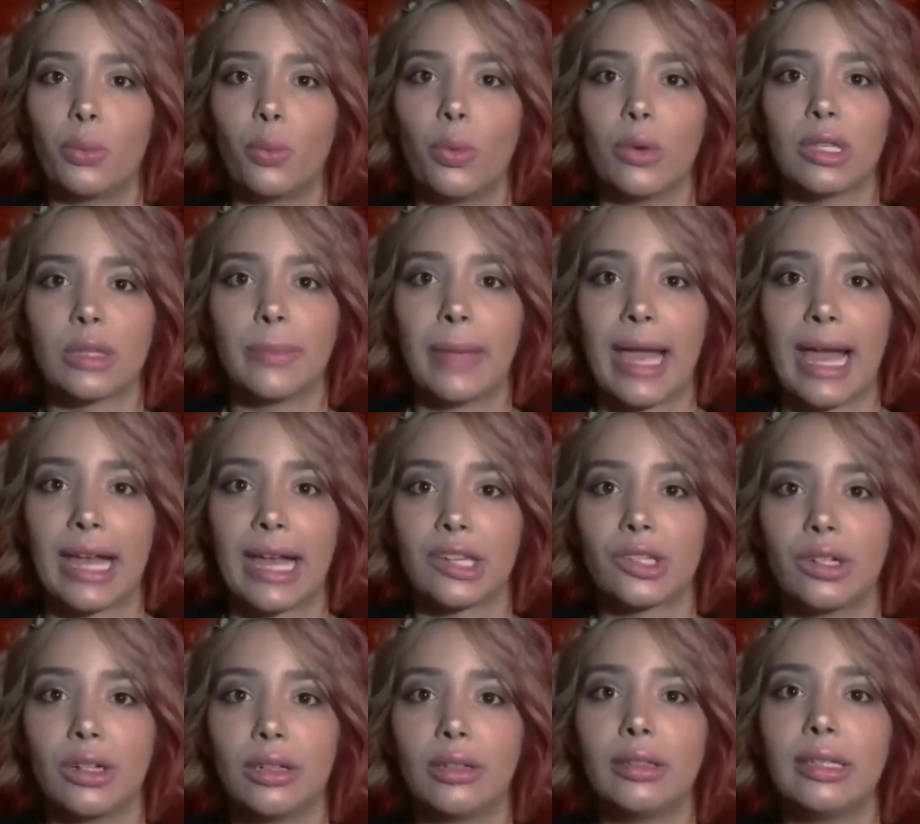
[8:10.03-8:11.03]
was
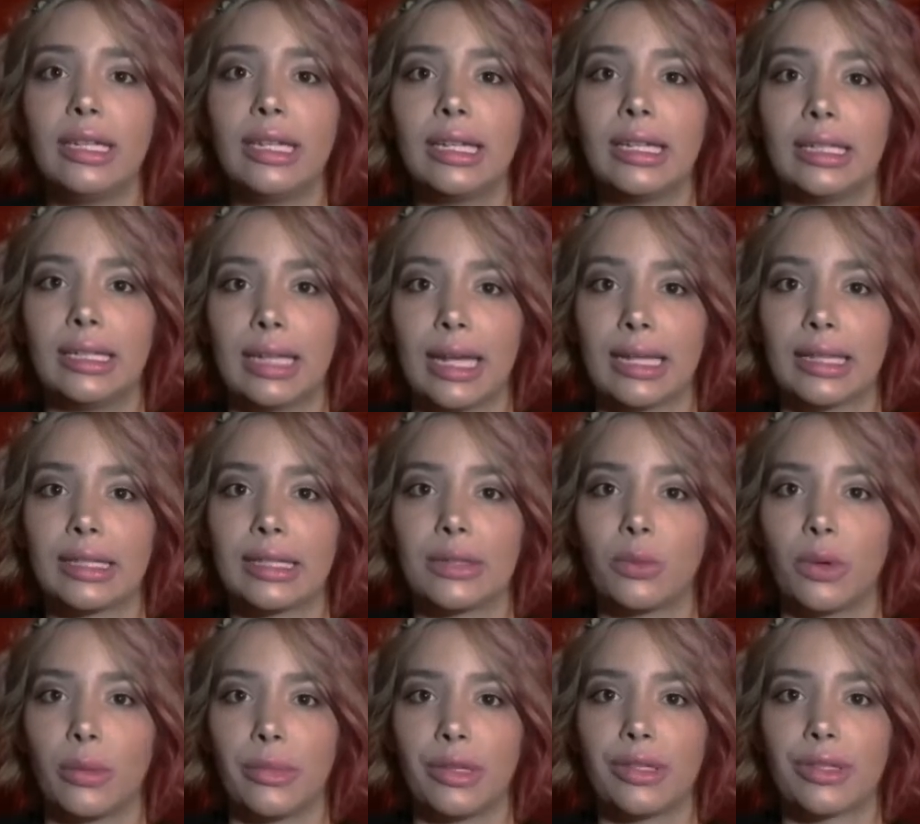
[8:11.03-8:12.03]
passionately against
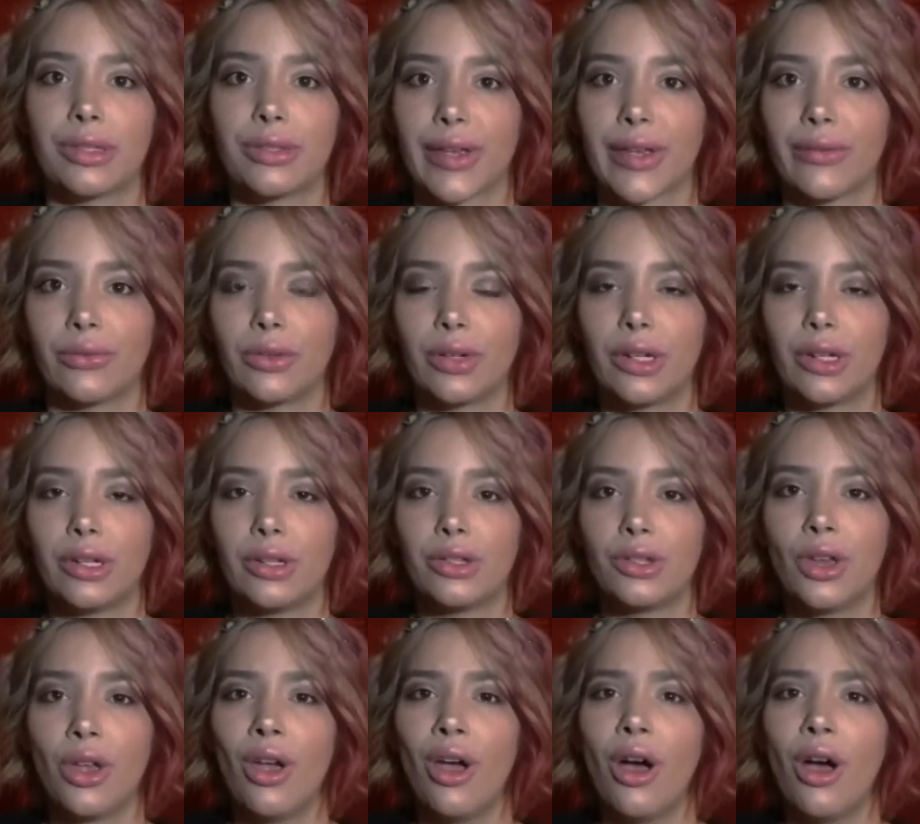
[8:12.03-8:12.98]
women's suffrage,